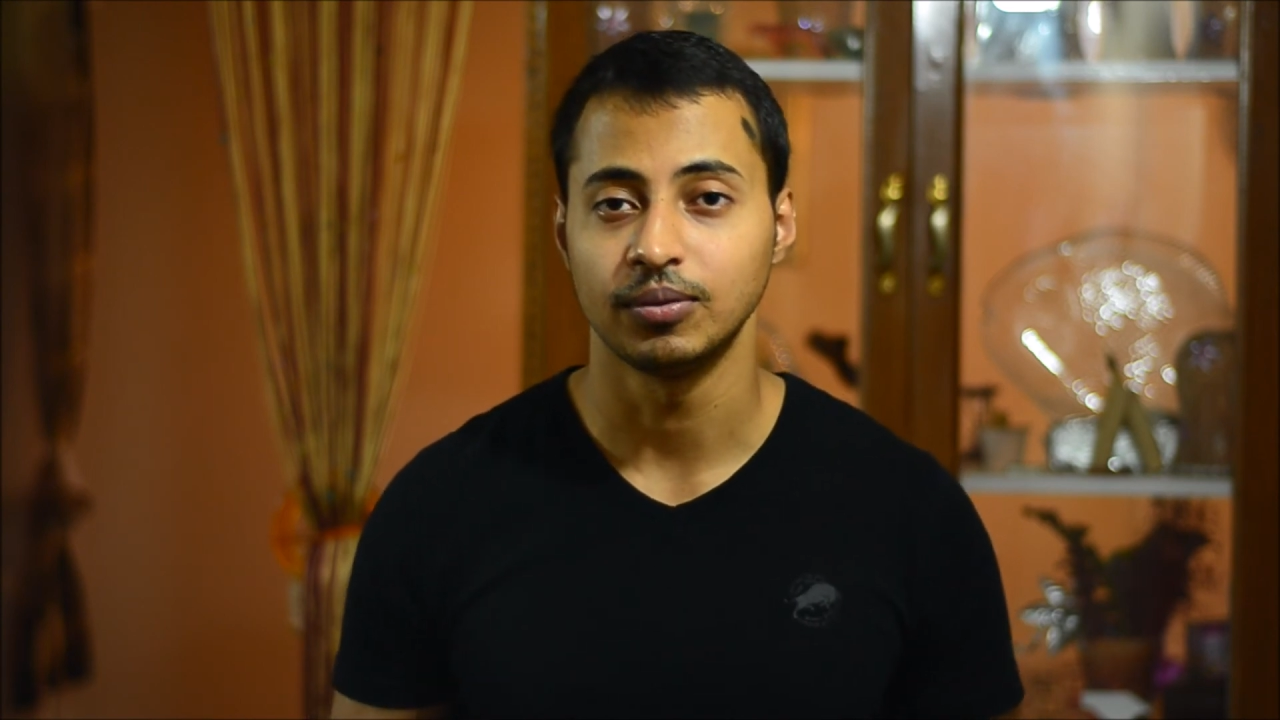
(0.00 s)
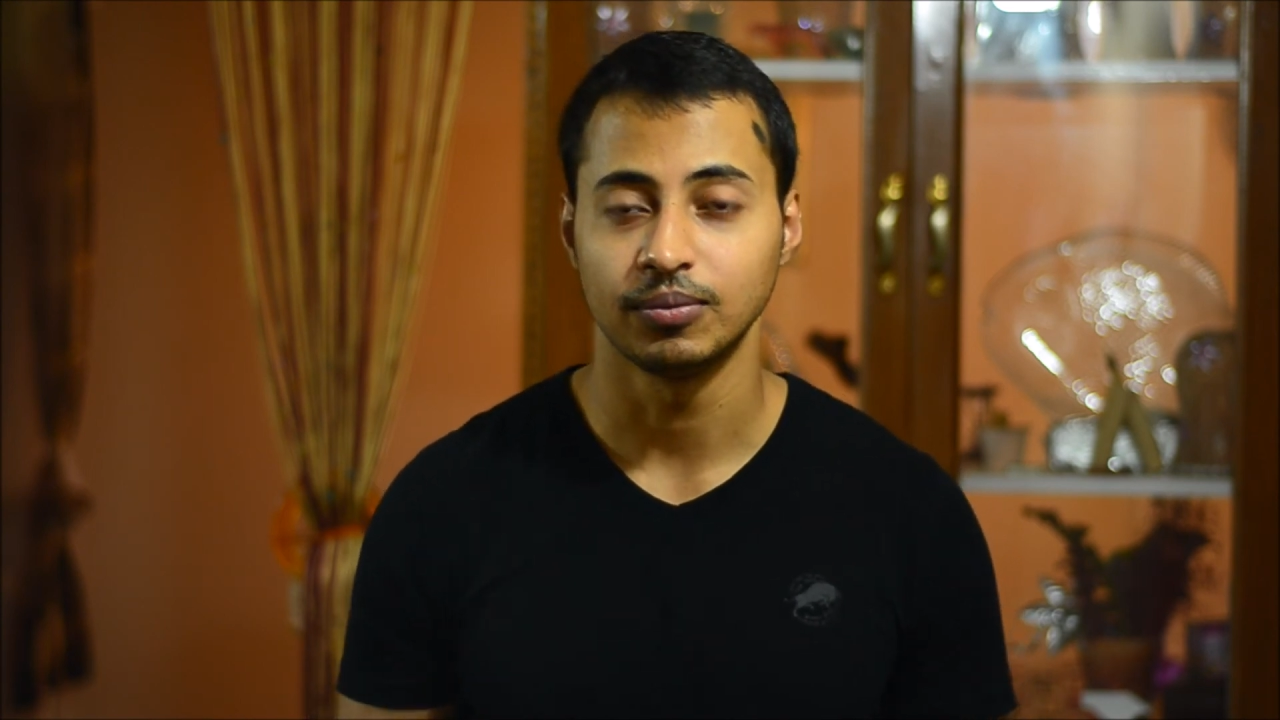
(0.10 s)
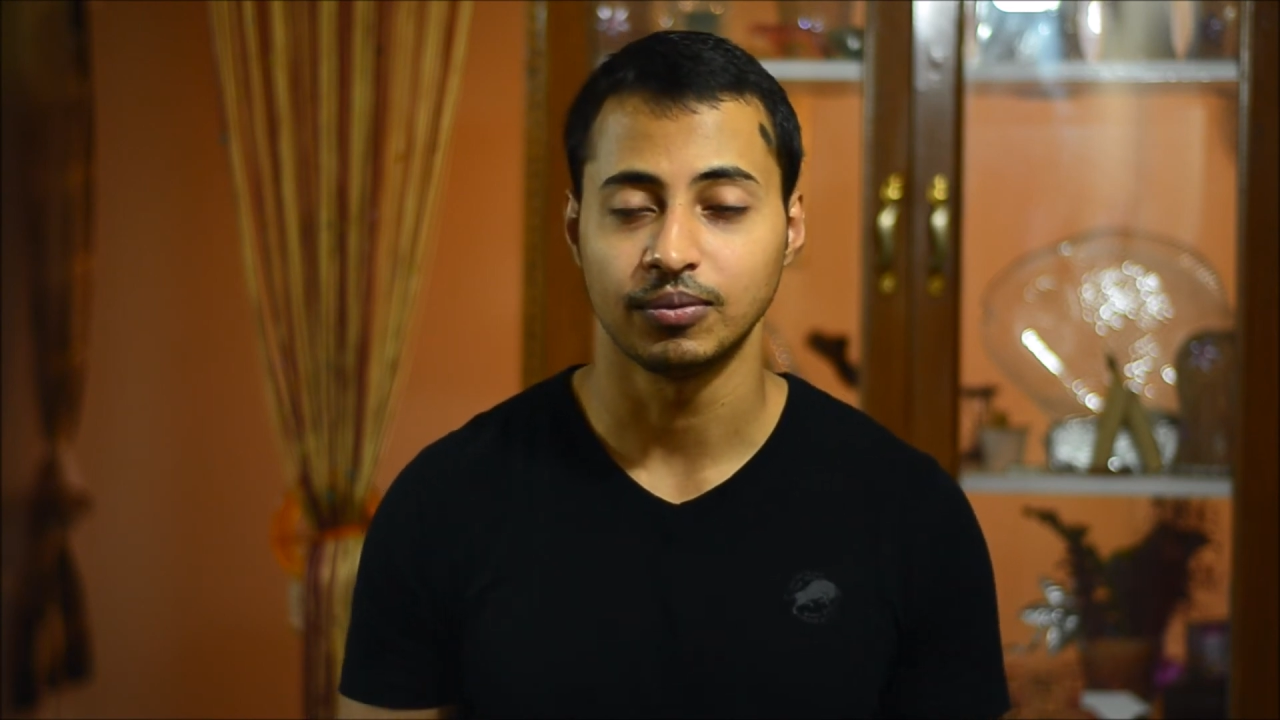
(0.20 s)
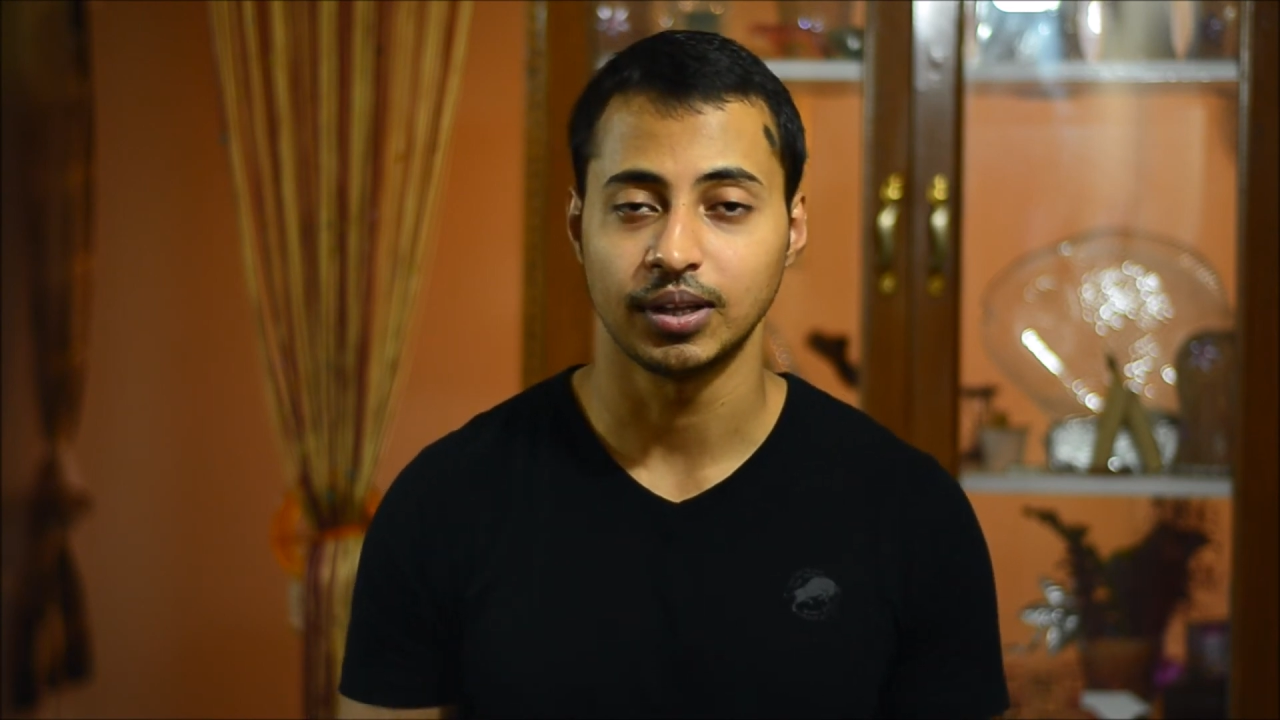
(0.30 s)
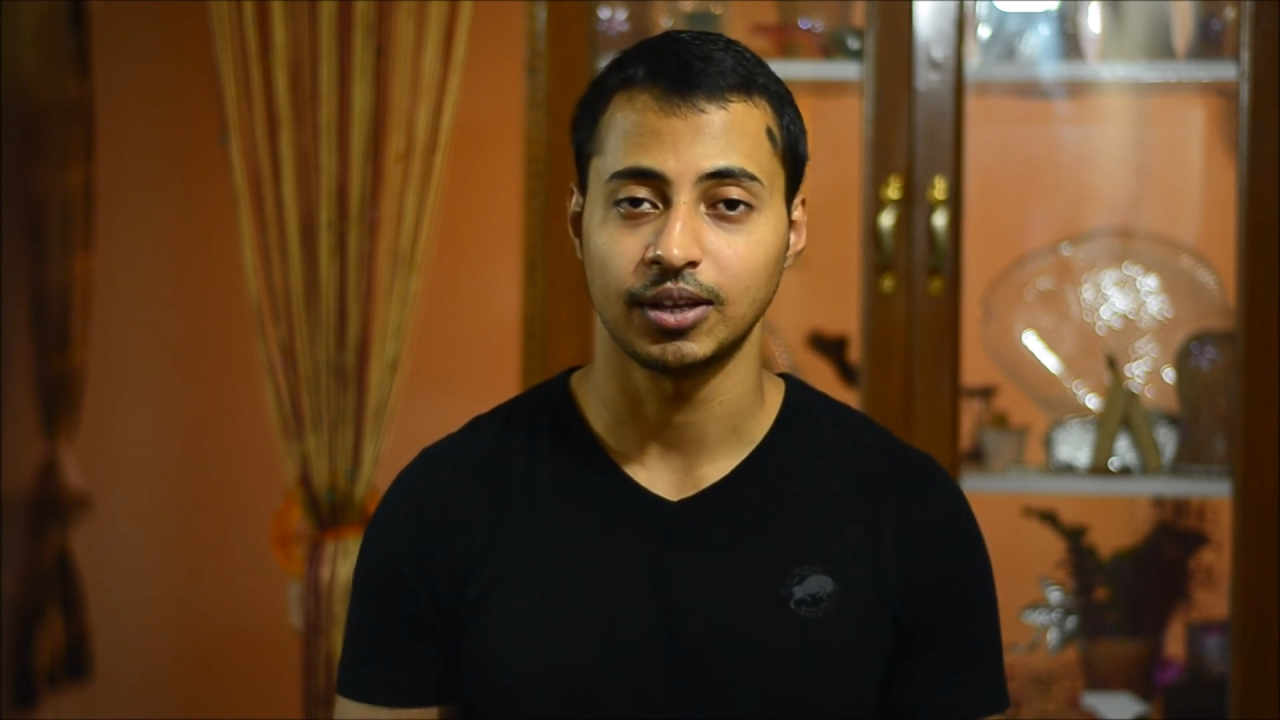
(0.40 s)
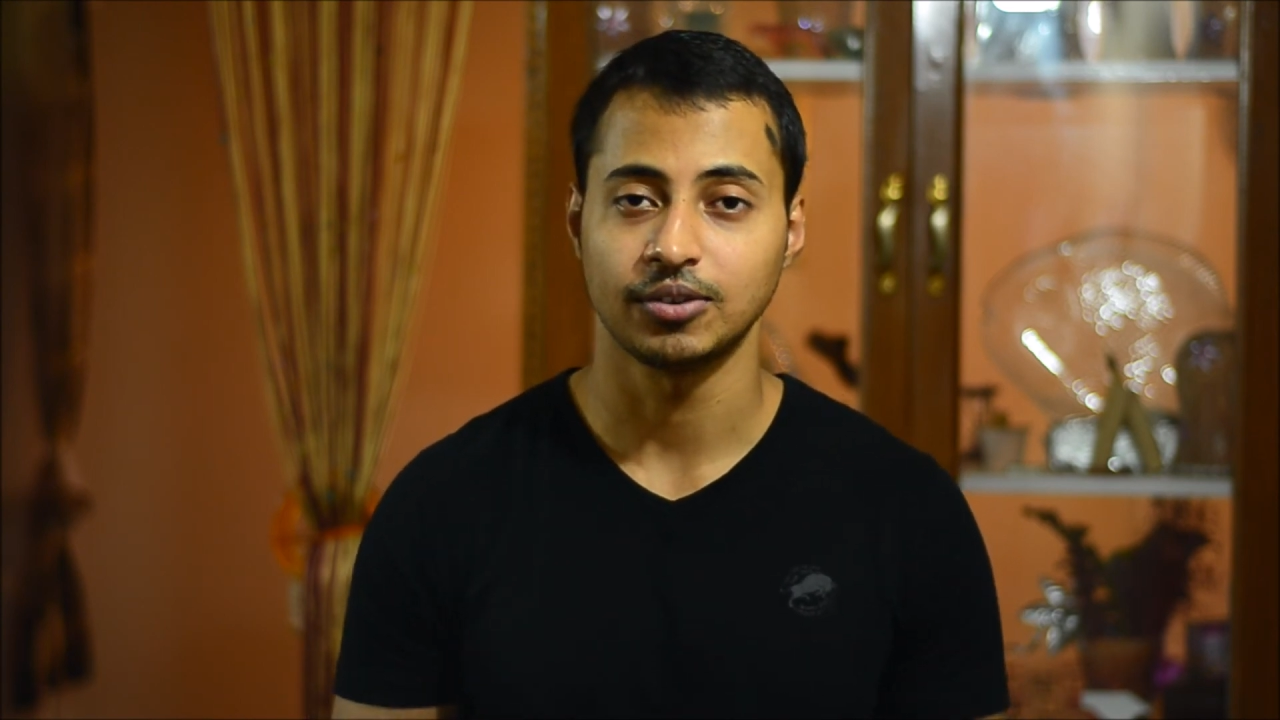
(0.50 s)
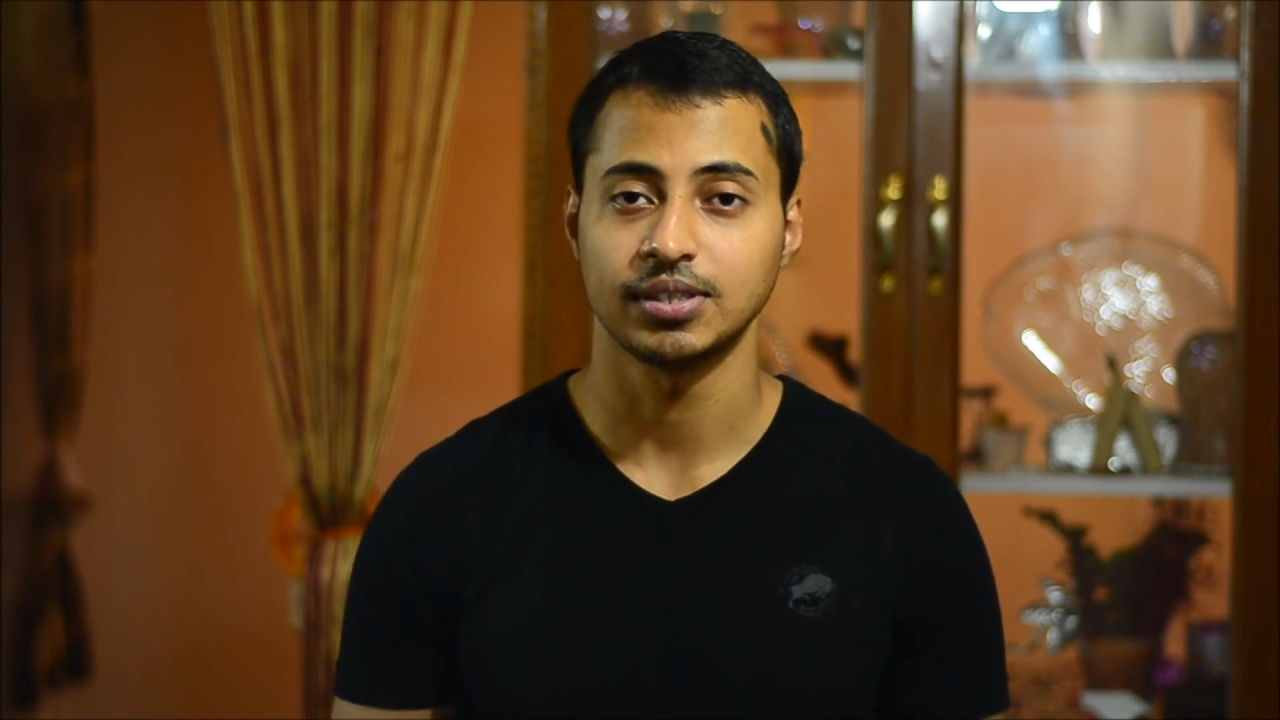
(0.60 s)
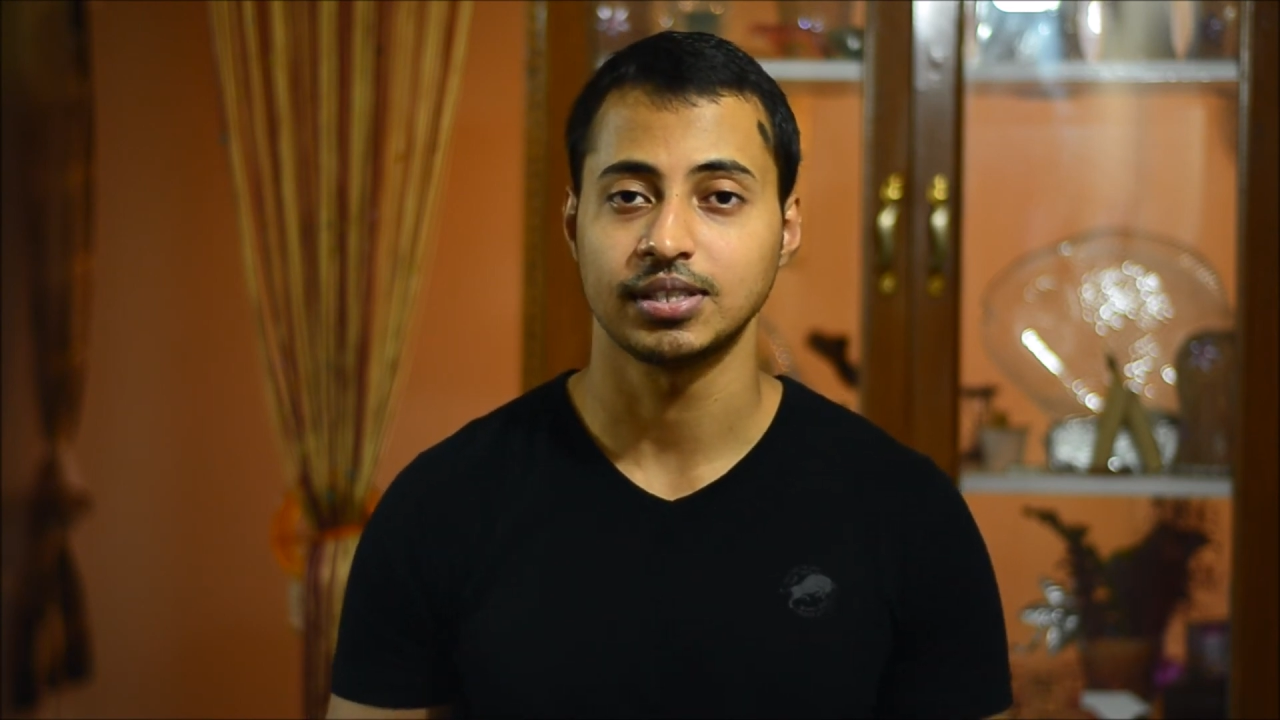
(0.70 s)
1,000